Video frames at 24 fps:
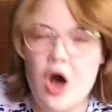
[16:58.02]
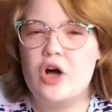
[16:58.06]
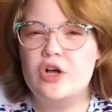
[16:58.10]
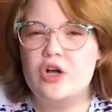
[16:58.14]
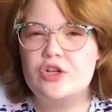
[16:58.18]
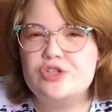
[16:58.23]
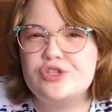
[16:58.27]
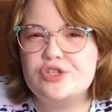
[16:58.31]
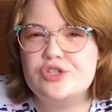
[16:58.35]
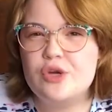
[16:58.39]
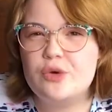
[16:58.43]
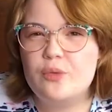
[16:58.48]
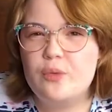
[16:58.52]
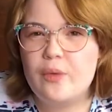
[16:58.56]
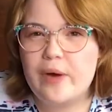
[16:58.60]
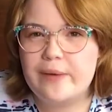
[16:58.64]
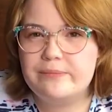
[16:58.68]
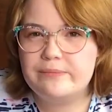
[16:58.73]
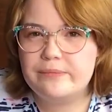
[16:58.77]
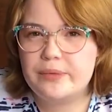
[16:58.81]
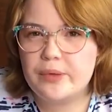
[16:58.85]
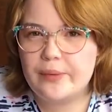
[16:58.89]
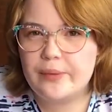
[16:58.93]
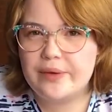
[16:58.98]
Also,
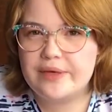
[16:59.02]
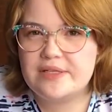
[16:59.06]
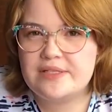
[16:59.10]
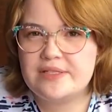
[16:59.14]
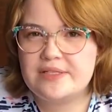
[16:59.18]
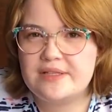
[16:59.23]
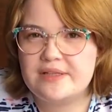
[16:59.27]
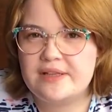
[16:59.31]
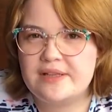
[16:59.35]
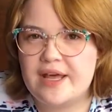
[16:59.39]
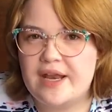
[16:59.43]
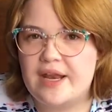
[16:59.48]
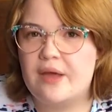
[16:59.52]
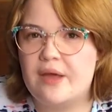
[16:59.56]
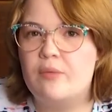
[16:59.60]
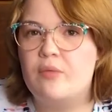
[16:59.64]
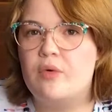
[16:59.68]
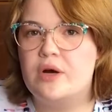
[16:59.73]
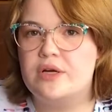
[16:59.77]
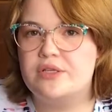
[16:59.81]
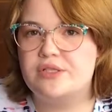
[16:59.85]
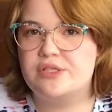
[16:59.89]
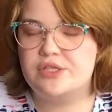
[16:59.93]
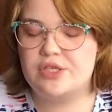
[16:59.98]
one point that I
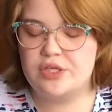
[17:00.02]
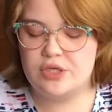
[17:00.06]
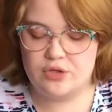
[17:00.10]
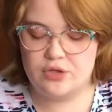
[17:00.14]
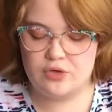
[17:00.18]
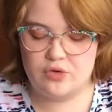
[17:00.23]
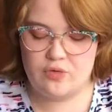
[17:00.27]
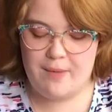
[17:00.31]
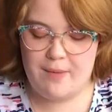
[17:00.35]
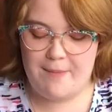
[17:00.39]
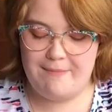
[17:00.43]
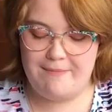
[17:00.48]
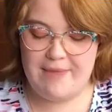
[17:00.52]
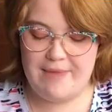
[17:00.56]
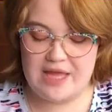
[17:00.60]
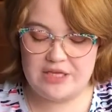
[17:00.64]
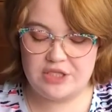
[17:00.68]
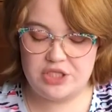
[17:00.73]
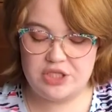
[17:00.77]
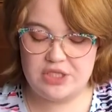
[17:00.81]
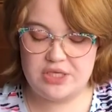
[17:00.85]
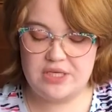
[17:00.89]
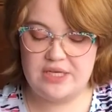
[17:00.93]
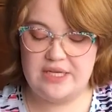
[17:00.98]
want to
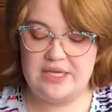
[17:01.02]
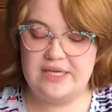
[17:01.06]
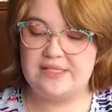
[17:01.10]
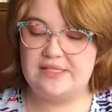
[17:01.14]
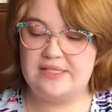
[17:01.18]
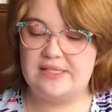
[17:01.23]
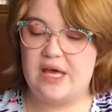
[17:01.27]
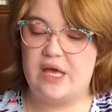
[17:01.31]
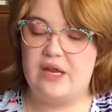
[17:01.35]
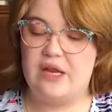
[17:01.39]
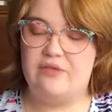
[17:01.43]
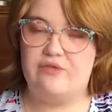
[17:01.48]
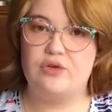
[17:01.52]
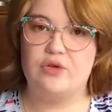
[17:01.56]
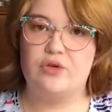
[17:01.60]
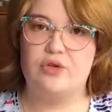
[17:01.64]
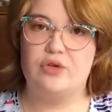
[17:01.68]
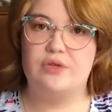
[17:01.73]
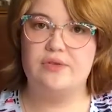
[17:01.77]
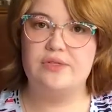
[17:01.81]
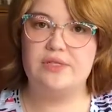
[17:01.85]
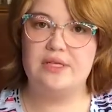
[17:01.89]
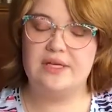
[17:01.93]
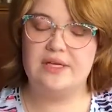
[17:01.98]
mention is that if you're
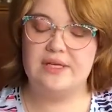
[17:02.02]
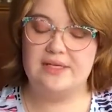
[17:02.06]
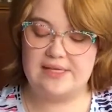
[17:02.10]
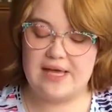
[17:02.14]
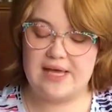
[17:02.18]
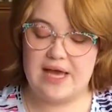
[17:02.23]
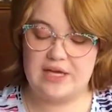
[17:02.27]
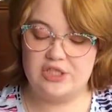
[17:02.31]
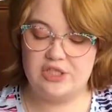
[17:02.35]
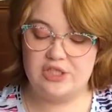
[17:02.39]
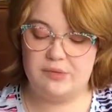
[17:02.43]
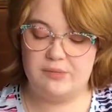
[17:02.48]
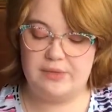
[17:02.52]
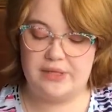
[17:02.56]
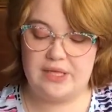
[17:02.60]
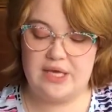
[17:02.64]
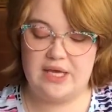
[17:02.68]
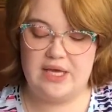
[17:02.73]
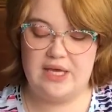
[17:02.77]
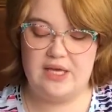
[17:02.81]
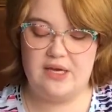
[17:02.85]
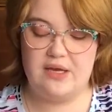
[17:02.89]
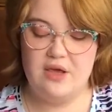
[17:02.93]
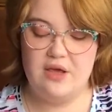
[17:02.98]
using an X-Acto
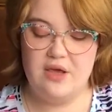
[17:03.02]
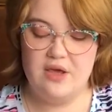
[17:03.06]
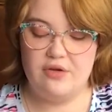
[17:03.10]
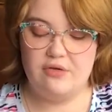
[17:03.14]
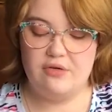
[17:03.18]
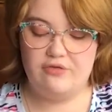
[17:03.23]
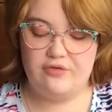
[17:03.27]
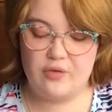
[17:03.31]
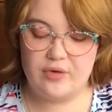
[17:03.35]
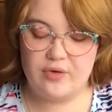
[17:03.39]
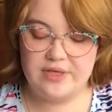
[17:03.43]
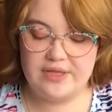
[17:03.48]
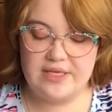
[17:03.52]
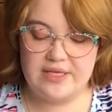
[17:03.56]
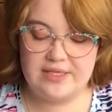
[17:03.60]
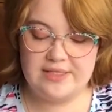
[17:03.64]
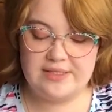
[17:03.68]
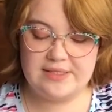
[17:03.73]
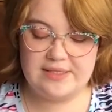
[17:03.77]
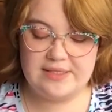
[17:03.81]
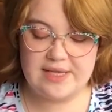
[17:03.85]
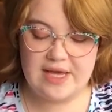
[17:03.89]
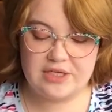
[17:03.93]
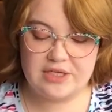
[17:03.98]
blade for
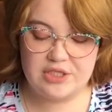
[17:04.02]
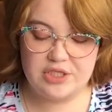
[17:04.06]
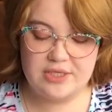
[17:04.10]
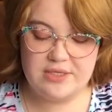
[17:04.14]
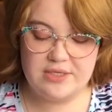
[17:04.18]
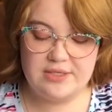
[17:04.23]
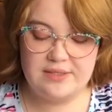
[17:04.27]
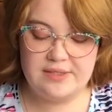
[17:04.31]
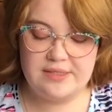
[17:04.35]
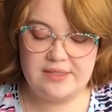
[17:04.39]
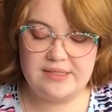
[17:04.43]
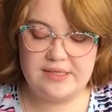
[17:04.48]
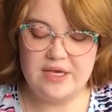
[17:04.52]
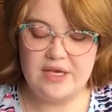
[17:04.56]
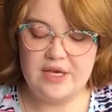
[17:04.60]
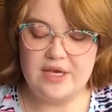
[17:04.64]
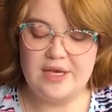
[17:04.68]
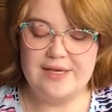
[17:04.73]
these sections,